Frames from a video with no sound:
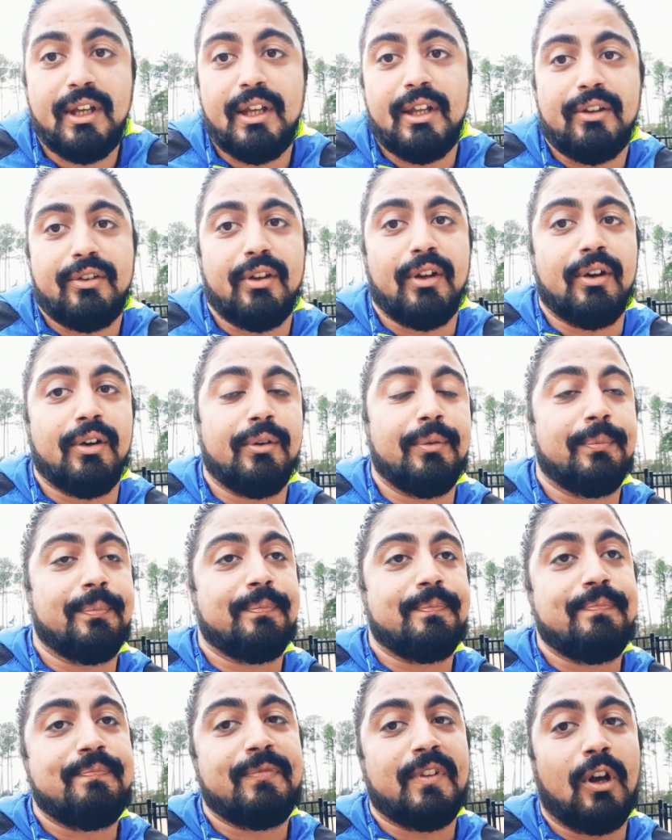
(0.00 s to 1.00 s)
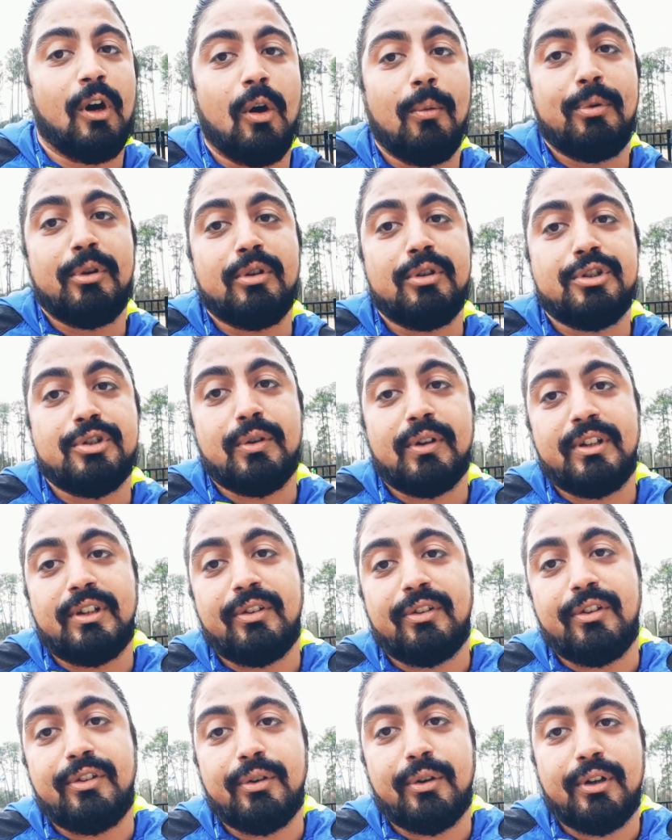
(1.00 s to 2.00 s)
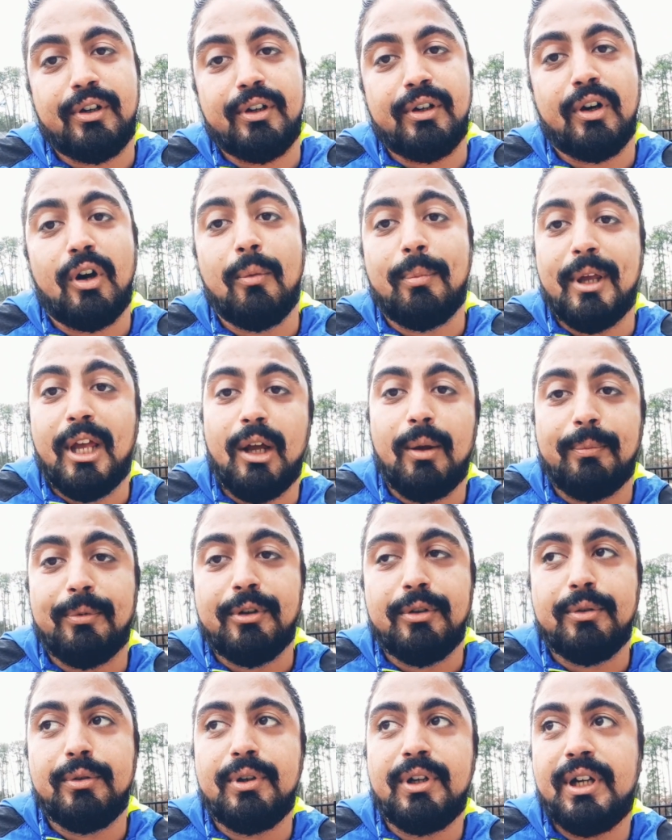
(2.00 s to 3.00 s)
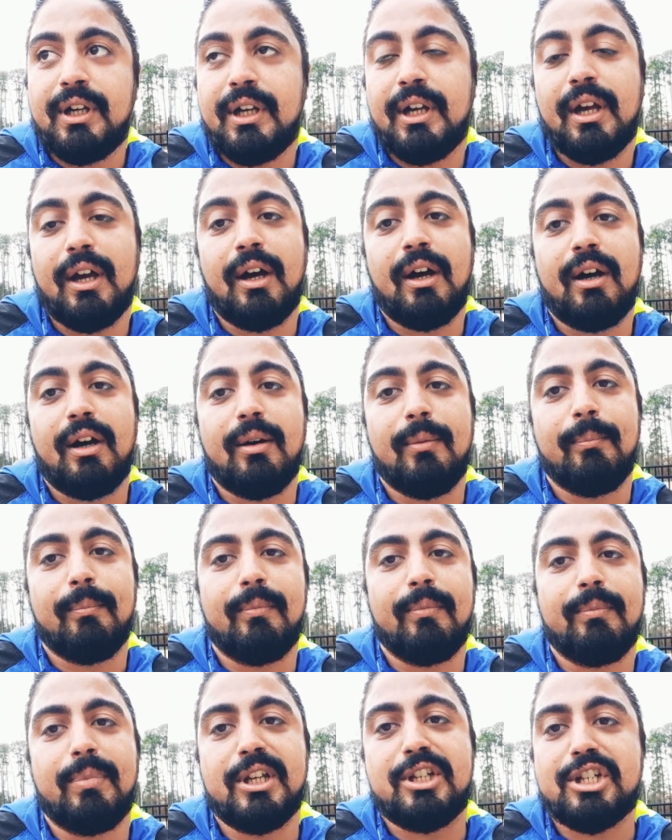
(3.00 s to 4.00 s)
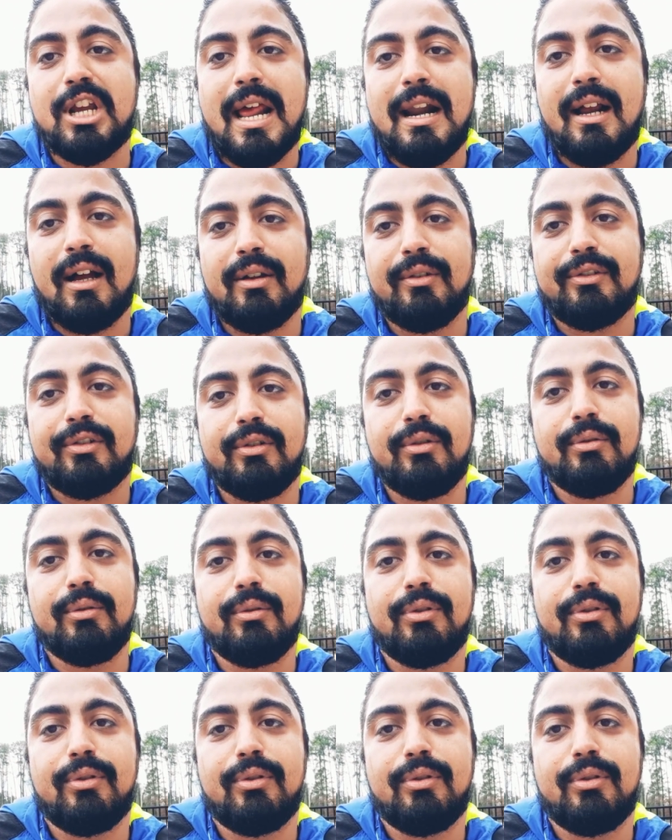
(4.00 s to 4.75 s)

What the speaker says: So I hope you enjoyed this tutorial. I hope it helped you. Big shout out to